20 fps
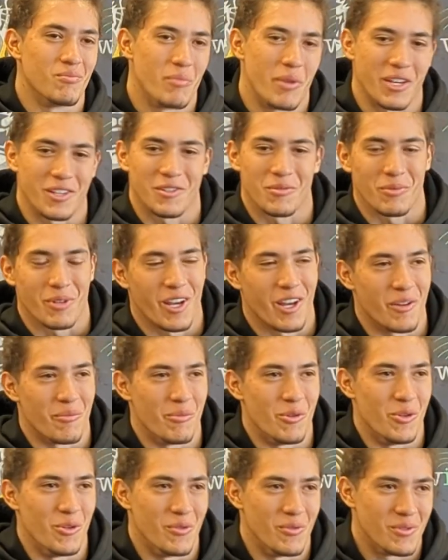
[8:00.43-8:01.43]
make some kind of
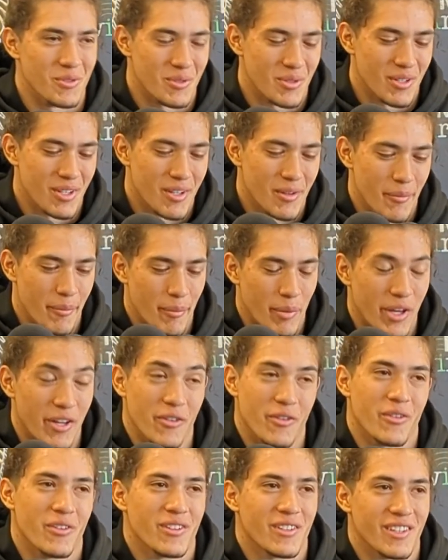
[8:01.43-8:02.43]
moves
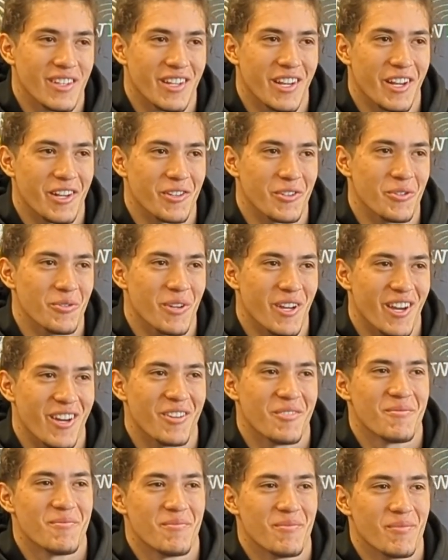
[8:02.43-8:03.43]
better than I do now.